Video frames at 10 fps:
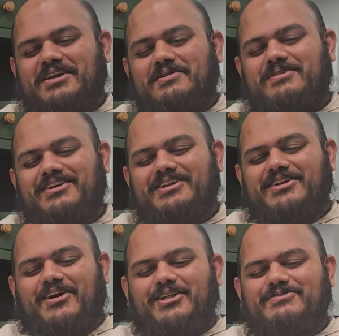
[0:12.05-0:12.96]
I'm not going to eat
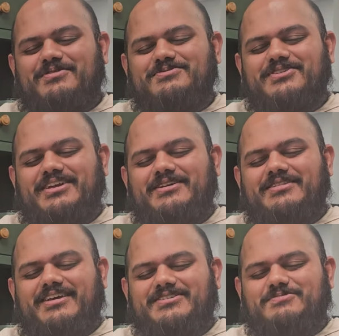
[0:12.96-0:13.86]
all of it. I'm just going to eat
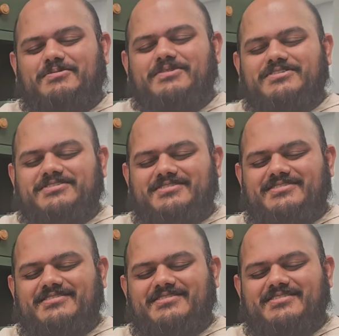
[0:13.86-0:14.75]
like a small piece. A
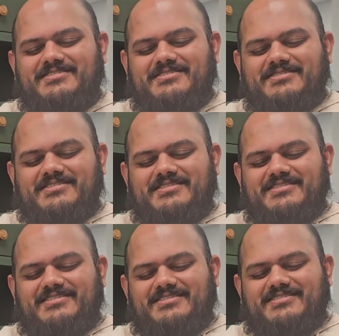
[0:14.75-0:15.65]
small piece?
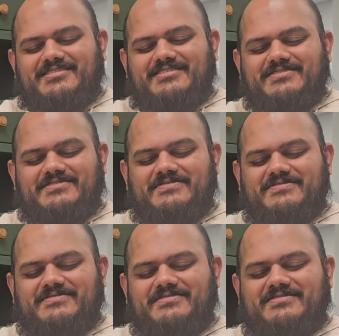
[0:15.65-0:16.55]
No, just eat.
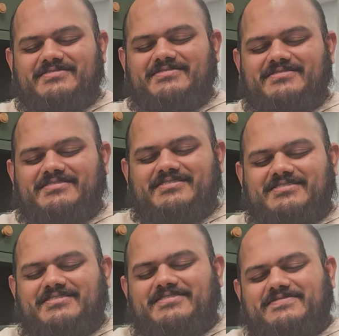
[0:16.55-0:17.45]
This is coming from the
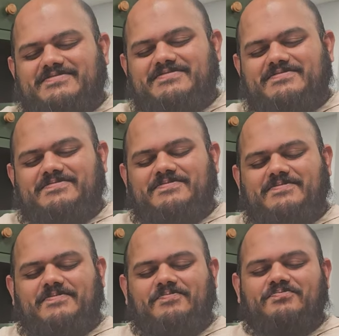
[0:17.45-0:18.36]
guy just, who just says he
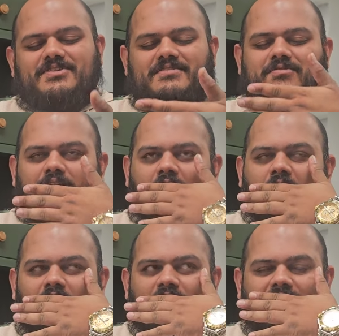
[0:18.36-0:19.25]
can it. eat anything.
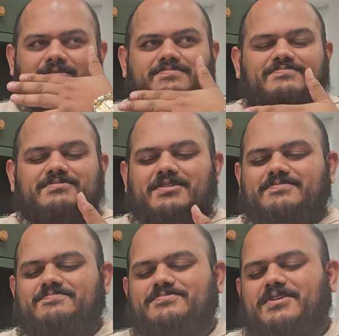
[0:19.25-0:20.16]
Send it, Justin. Just
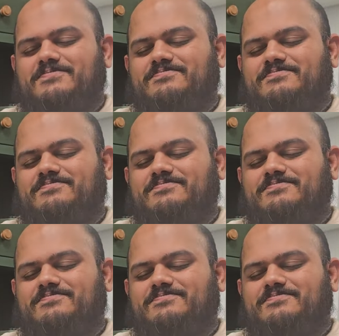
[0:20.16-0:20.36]
send it.